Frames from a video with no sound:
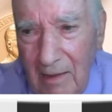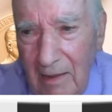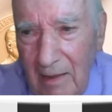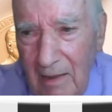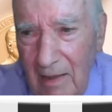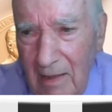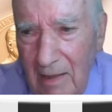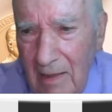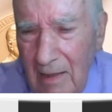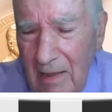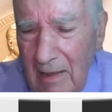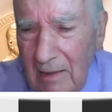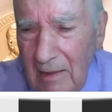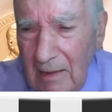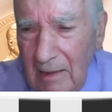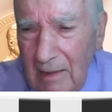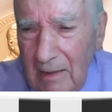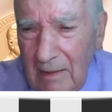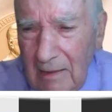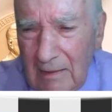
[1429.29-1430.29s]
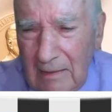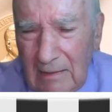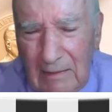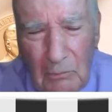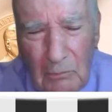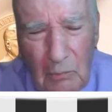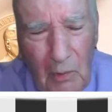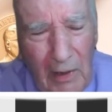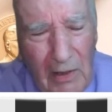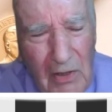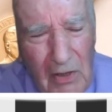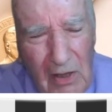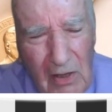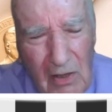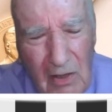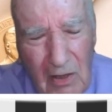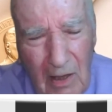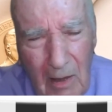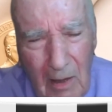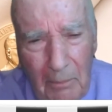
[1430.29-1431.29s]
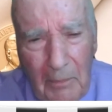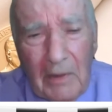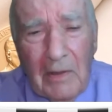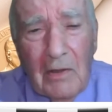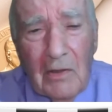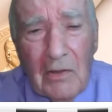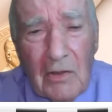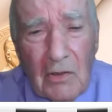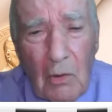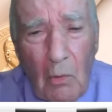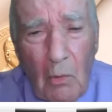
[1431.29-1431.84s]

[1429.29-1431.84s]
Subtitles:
he runs his company. This is the